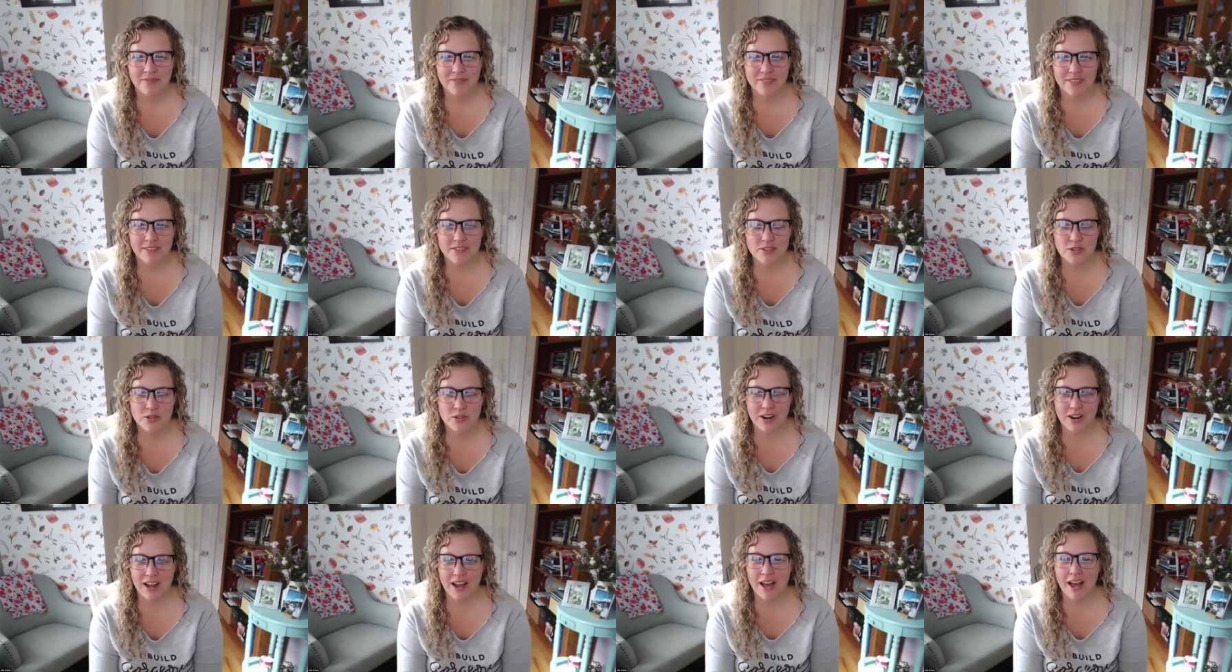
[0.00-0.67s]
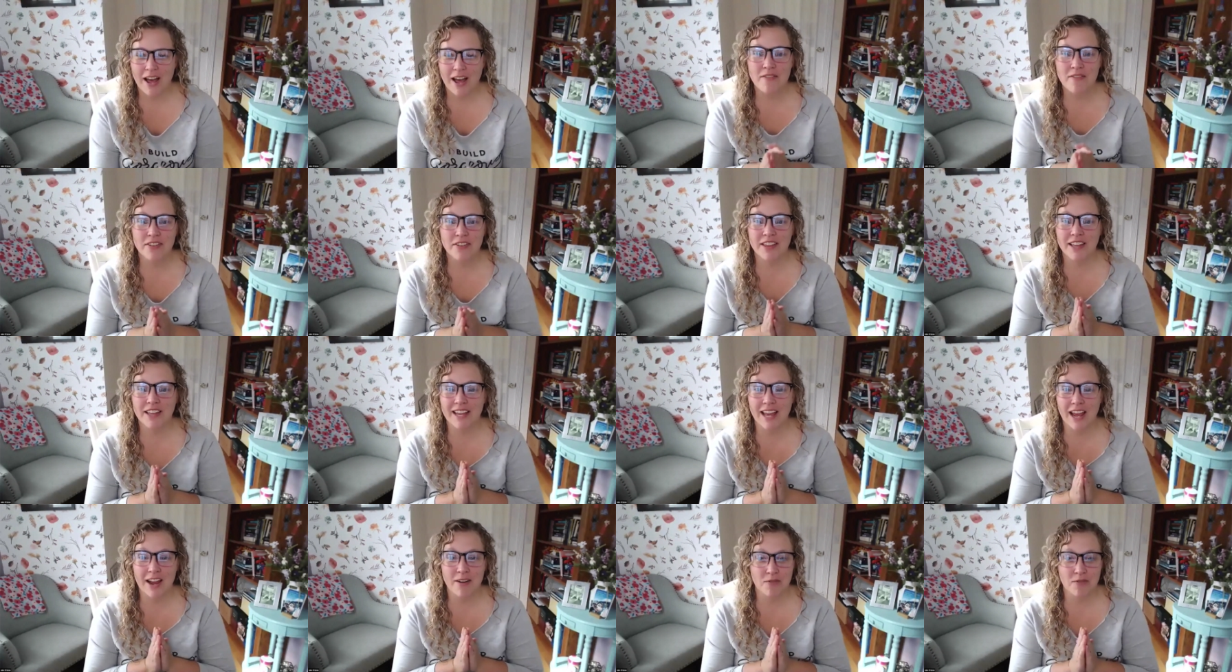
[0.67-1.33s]
So I, I feel
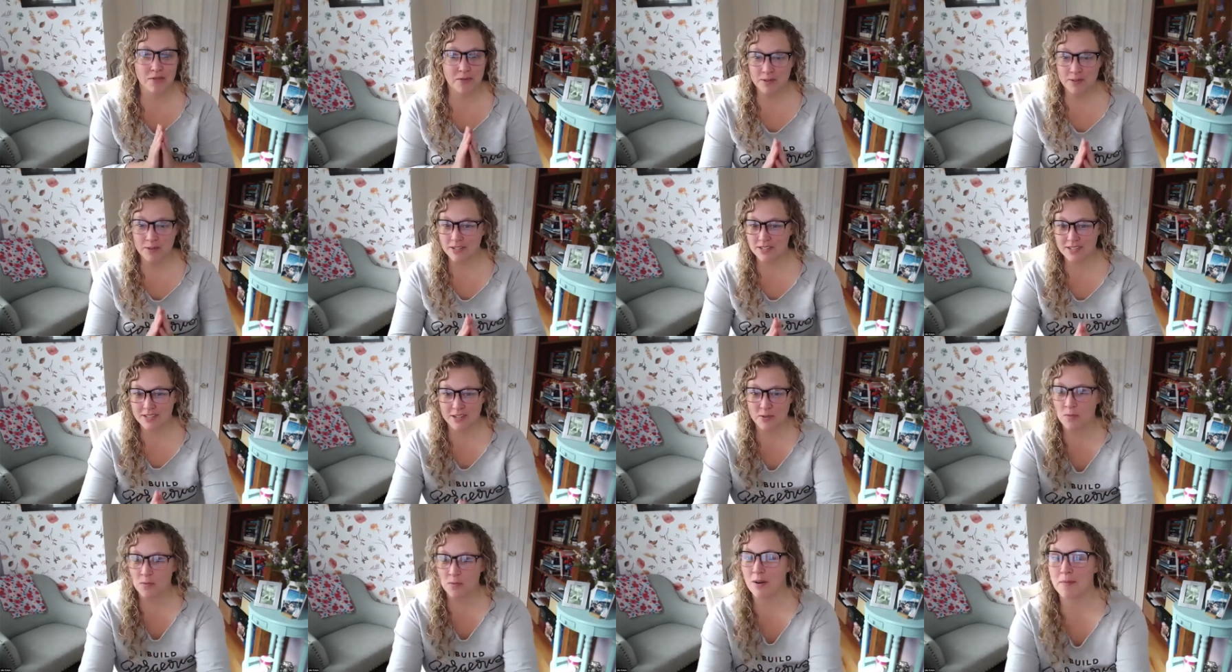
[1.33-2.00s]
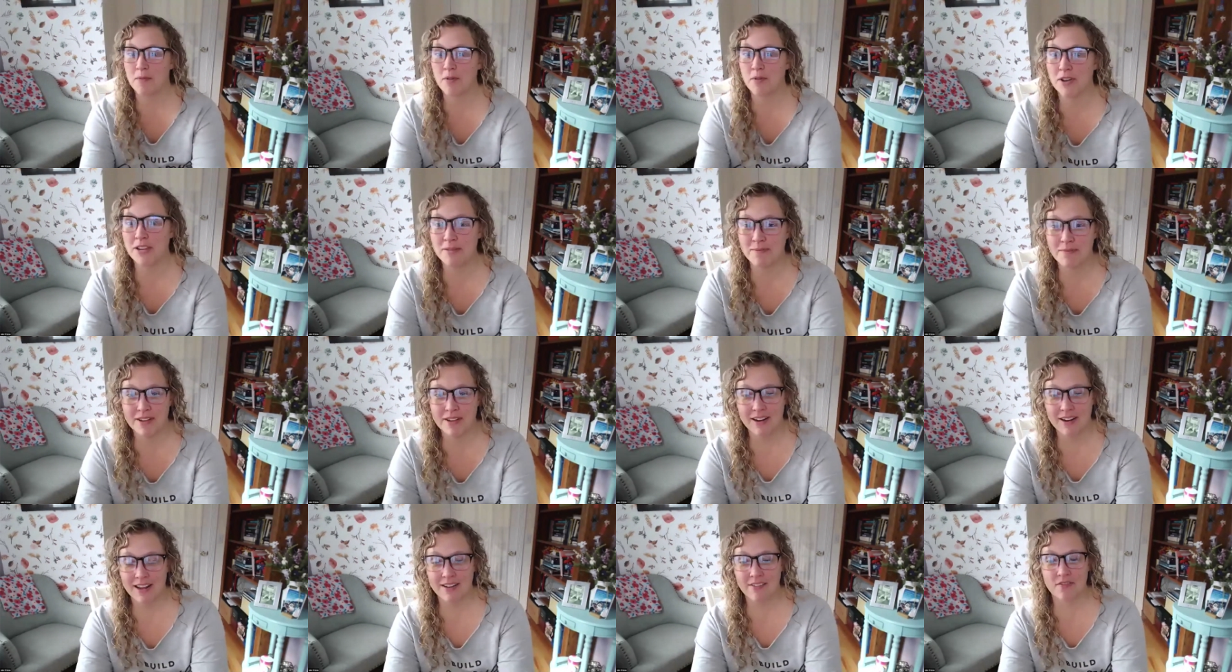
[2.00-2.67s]
like everyone is going to want
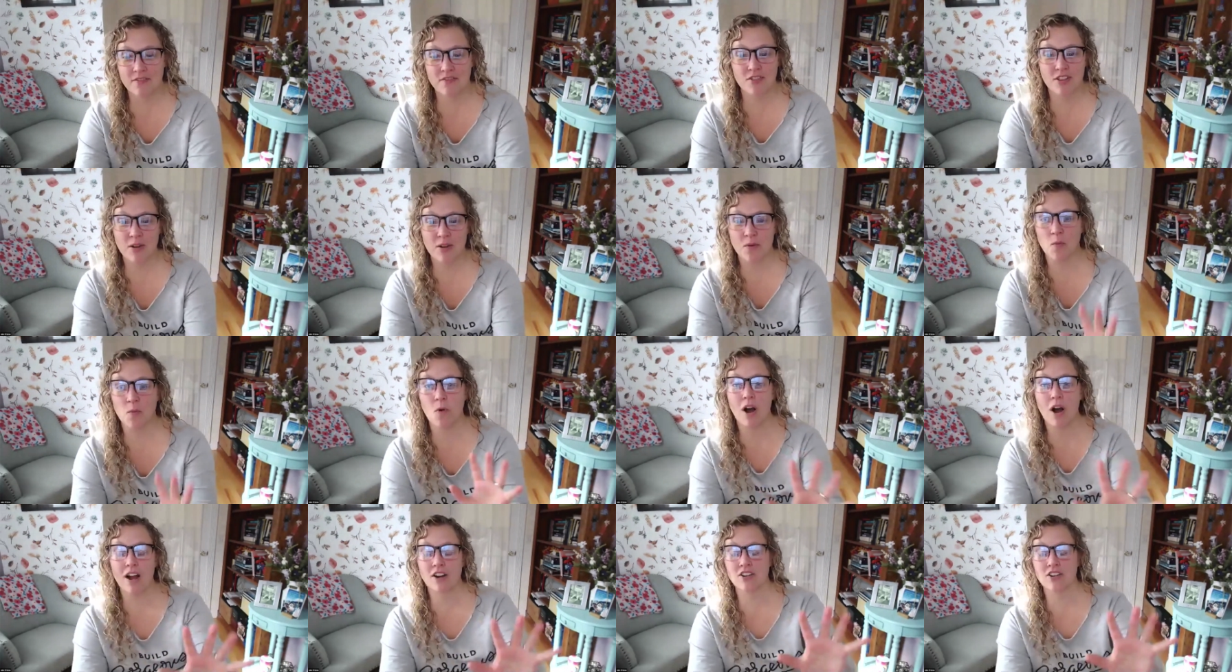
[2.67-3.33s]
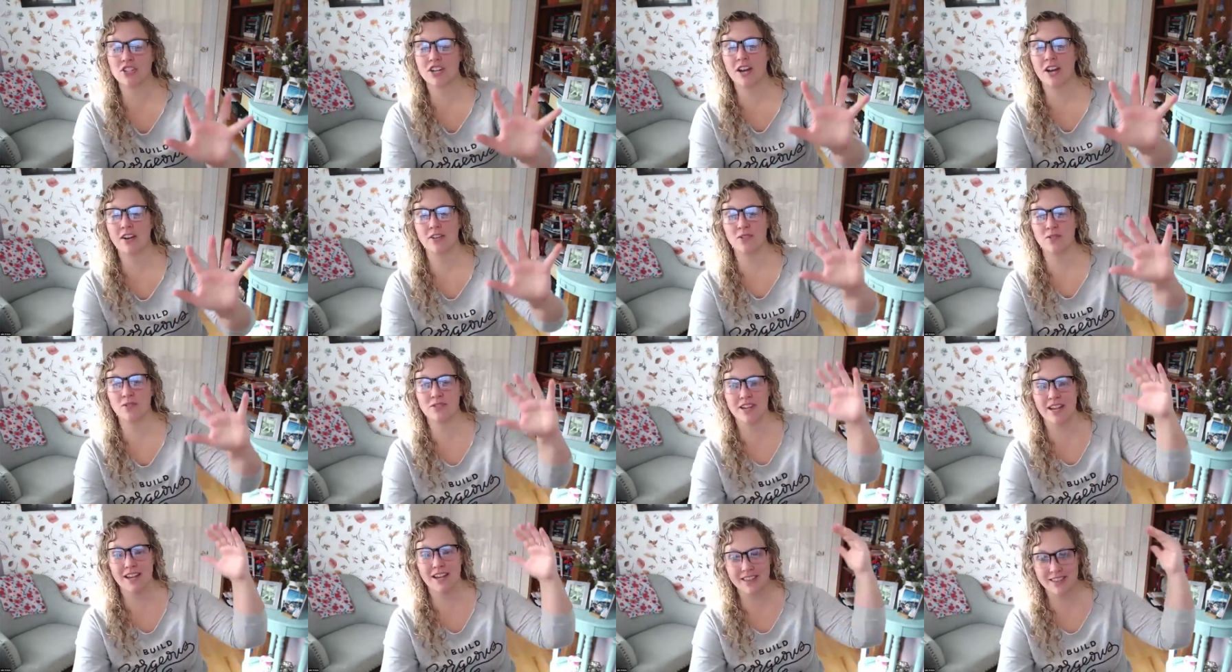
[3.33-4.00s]
Bohemian after they watch how you
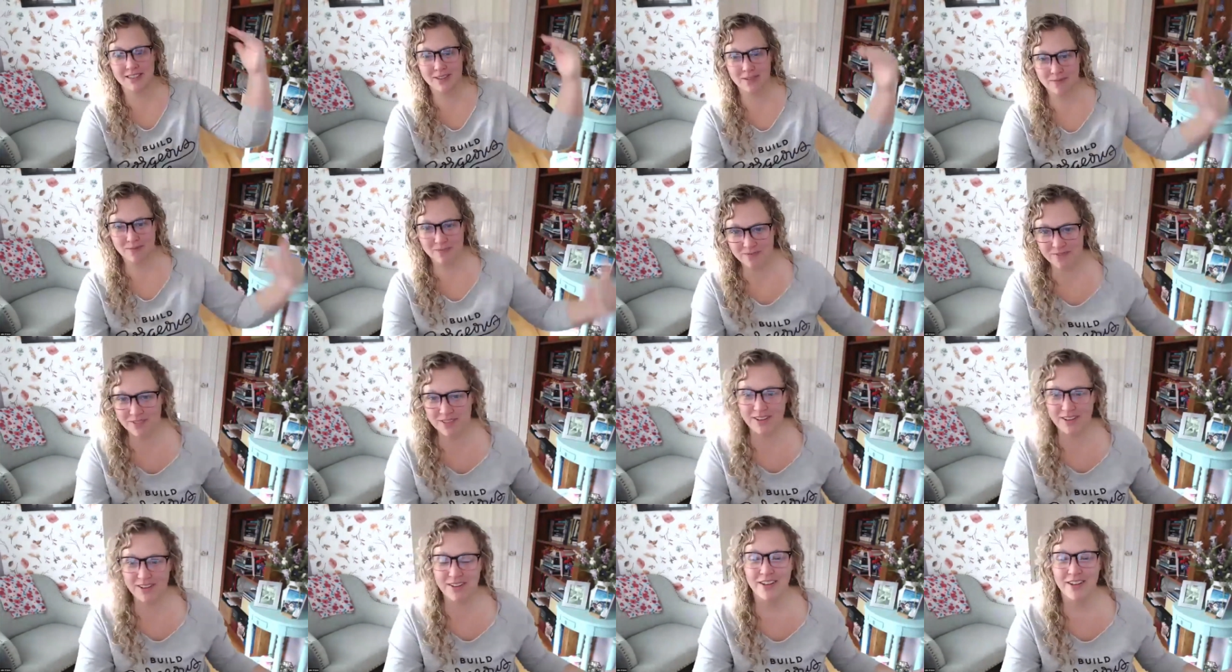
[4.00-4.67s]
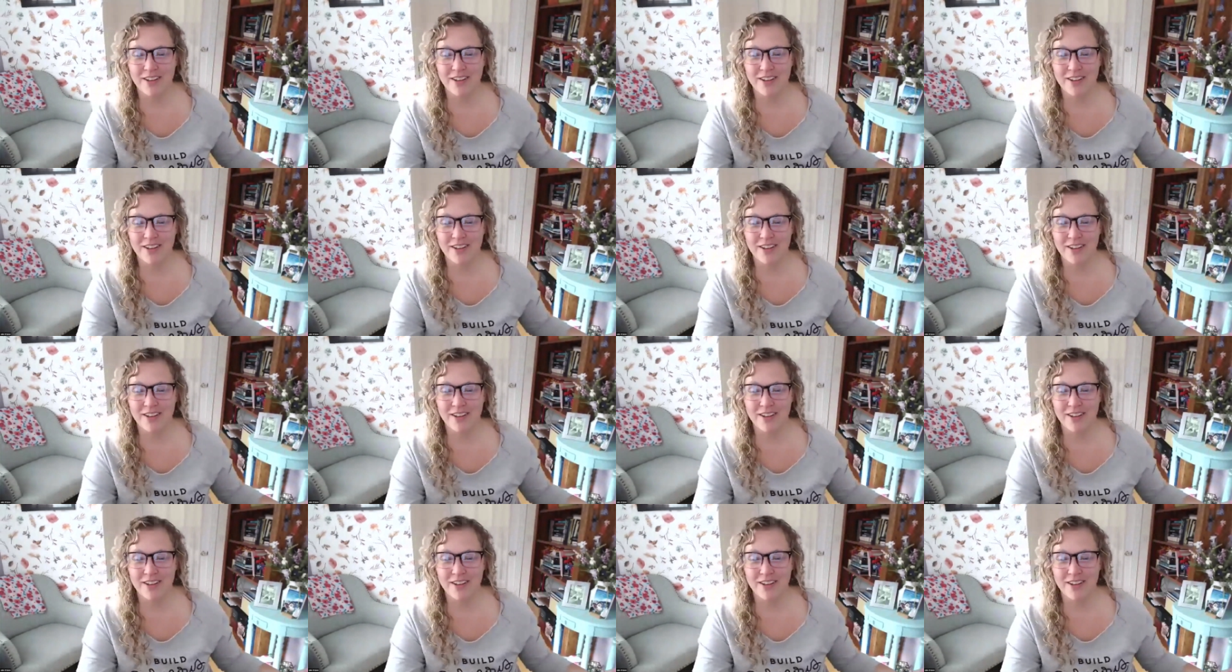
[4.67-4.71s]
take the, the